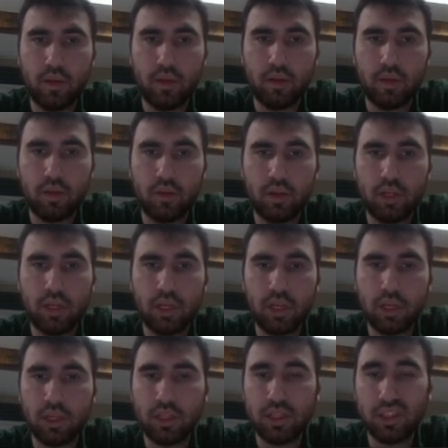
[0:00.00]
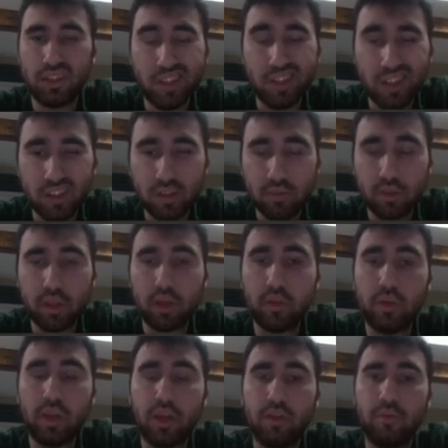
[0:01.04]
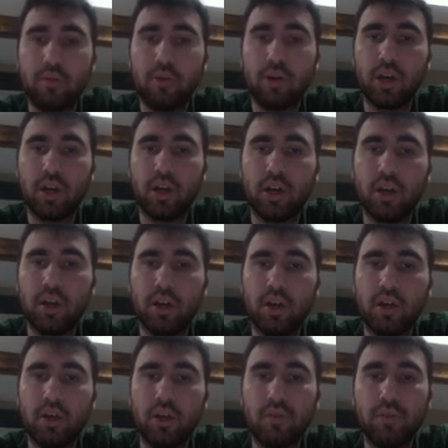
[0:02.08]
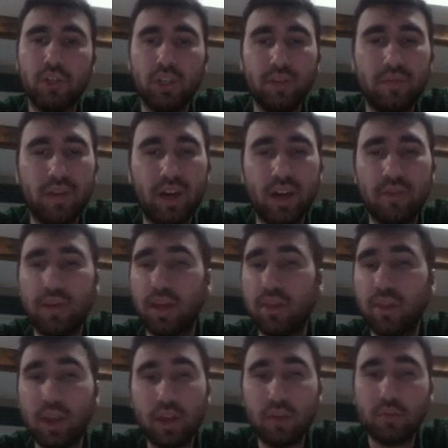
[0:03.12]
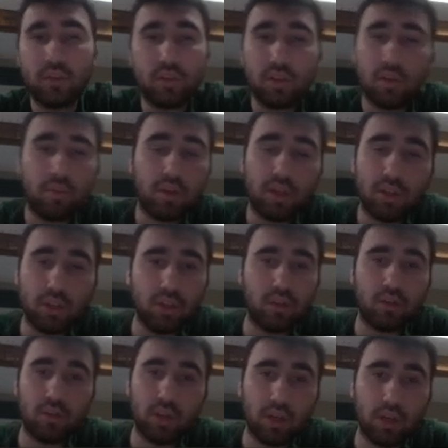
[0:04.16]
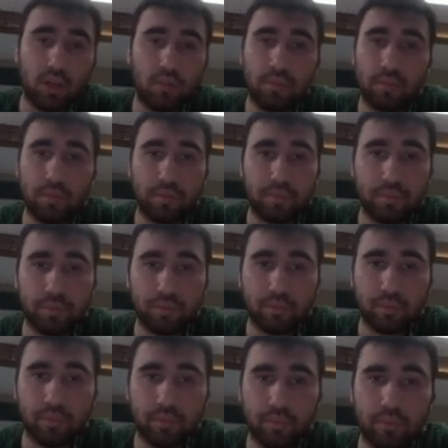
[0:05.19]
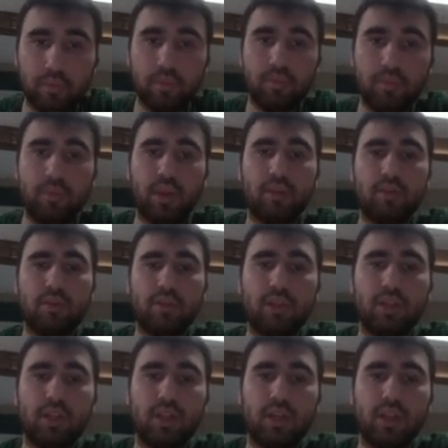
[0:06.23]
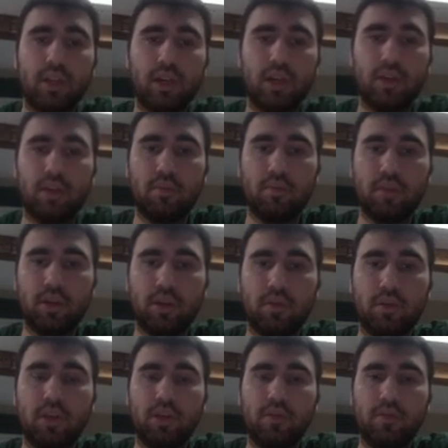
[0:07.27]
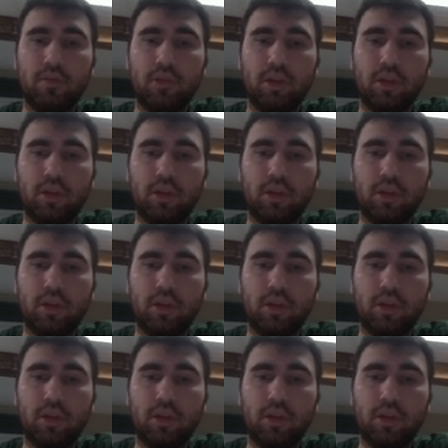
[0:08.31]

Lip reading: Try to take on c6 and play queen a4. If g5, I think I'm just going to play g3. Yeah, so I'm going to take that and play queen a4.